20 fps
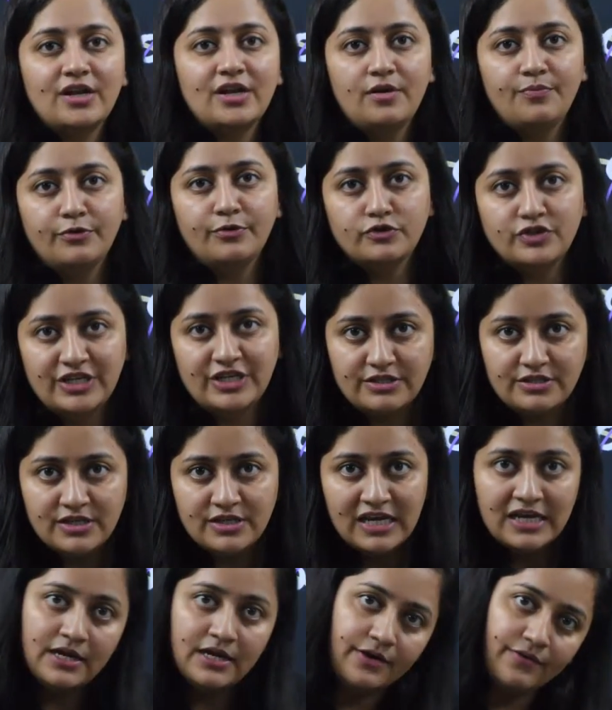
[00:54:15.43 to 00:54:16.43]
tunnel
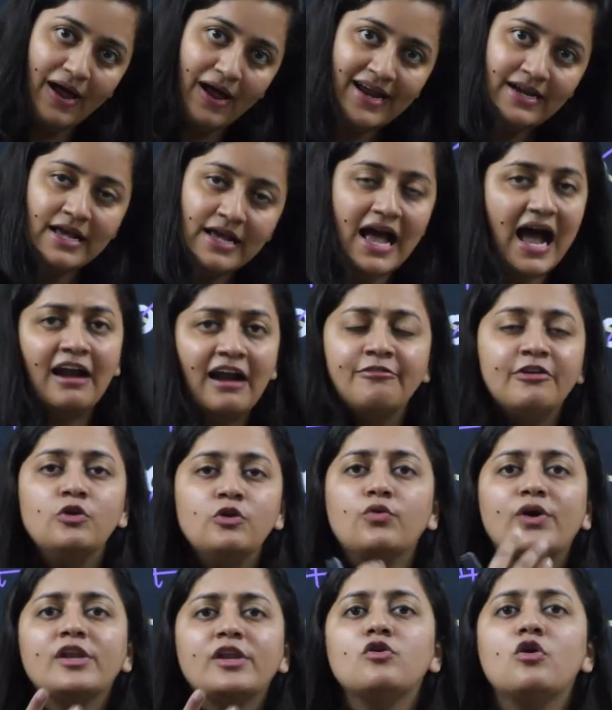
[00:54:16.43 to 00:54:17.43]
proteins right and
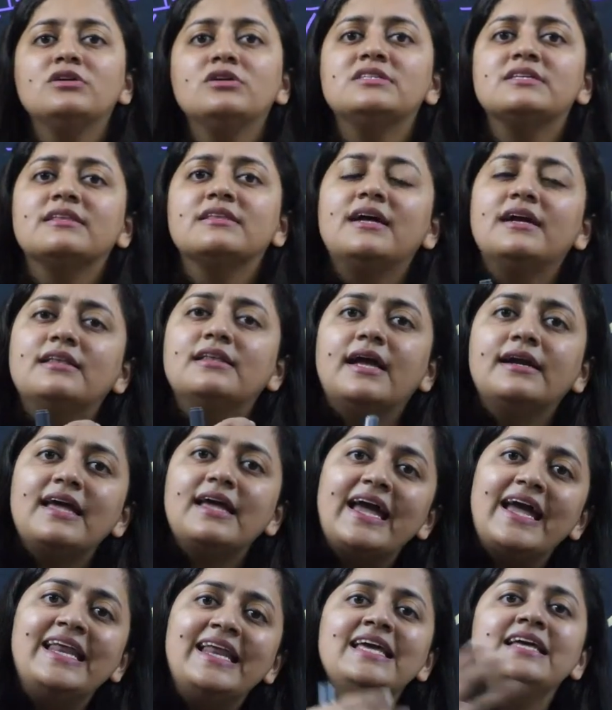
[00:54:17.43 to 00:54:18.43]
you cannot say that
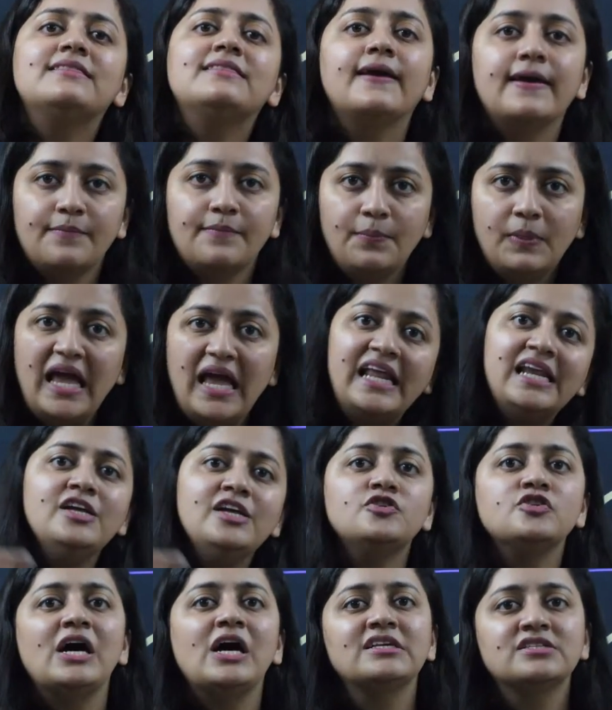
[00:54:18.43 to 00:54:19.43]
that anything
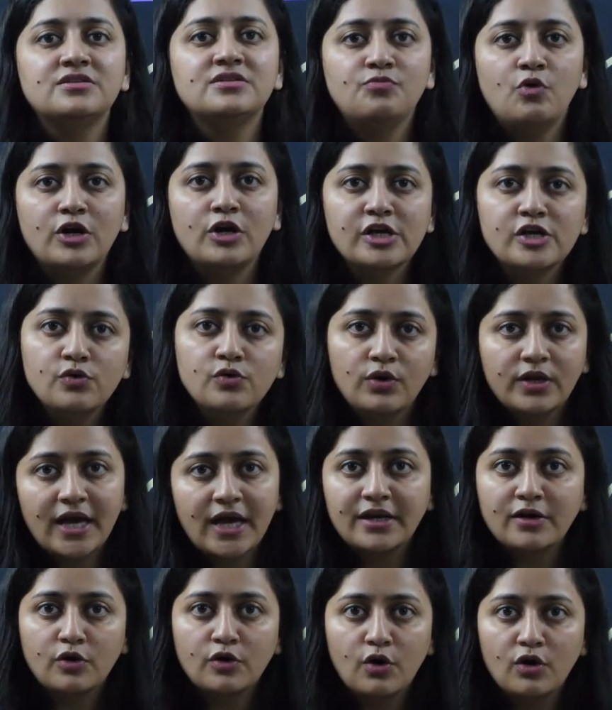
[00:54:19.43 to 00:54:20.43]
any charged molecule
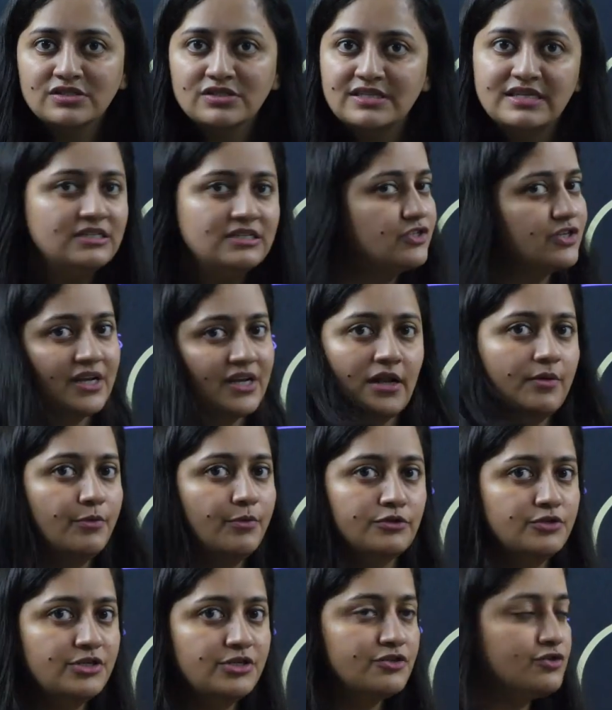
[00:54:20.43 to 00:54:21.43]
can cross these tunnel
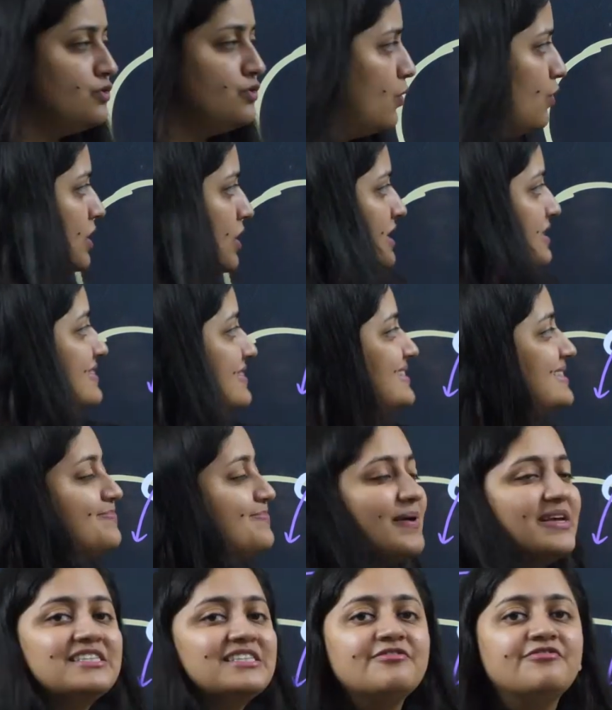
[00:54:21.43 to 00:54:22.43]
proteins no the
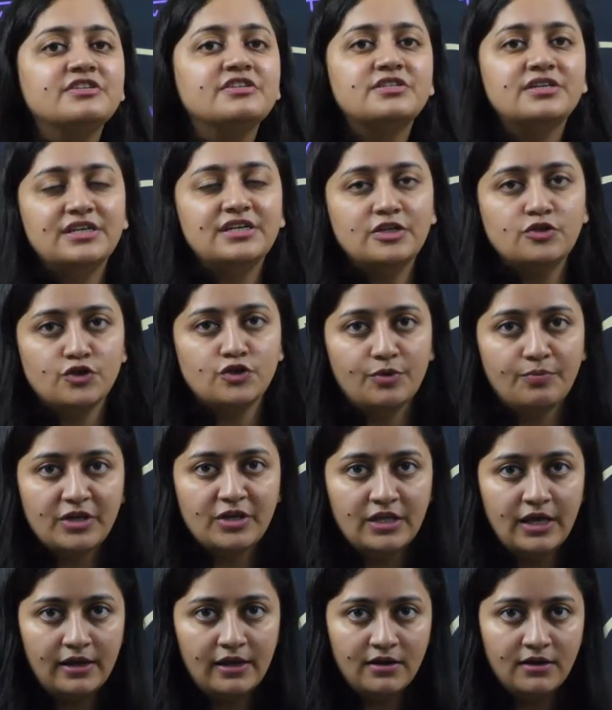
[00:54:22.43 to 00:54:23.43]
specificity should
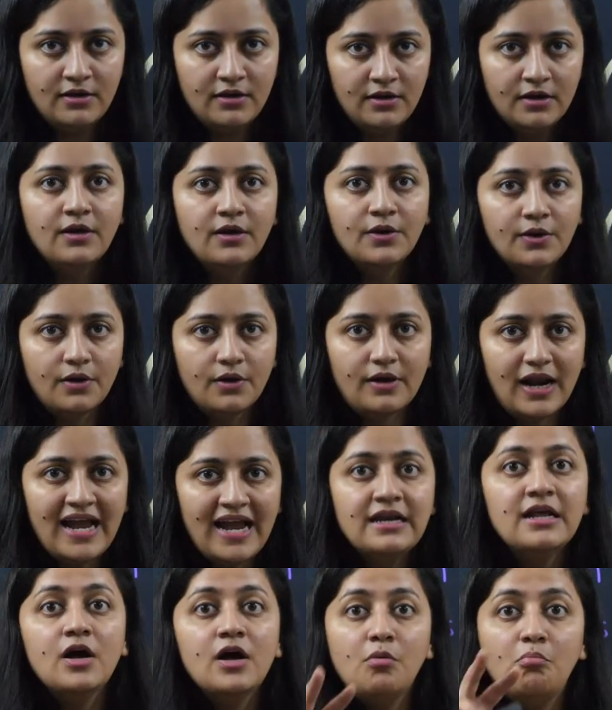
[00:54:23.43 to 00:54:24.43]
be there
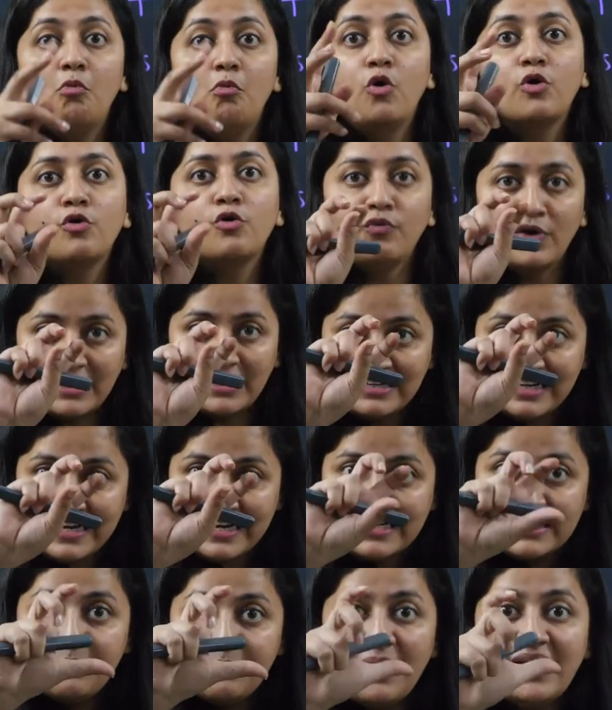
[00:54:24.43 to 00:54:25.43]
right moreover
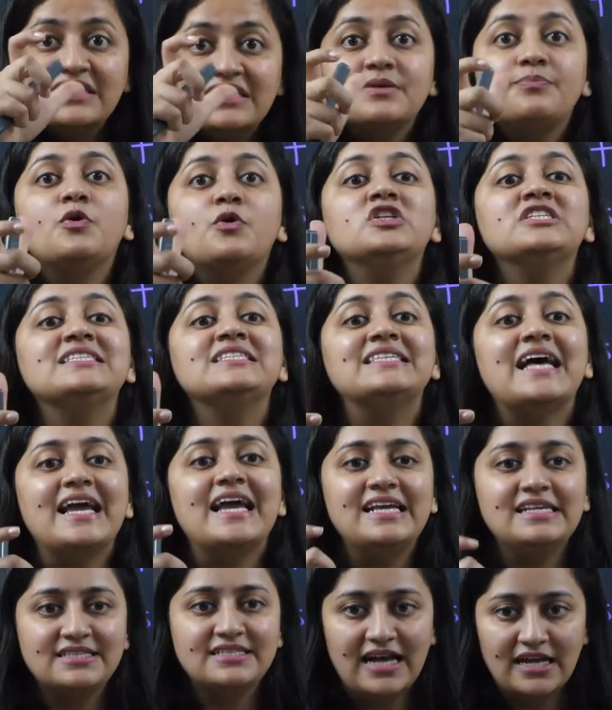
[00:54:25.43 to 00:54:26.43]
it depends upon
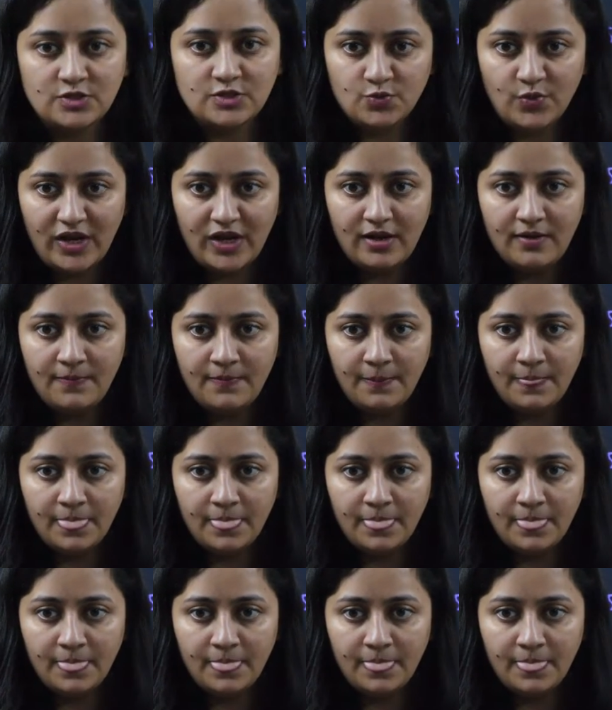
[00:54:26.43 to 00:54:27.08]
size as well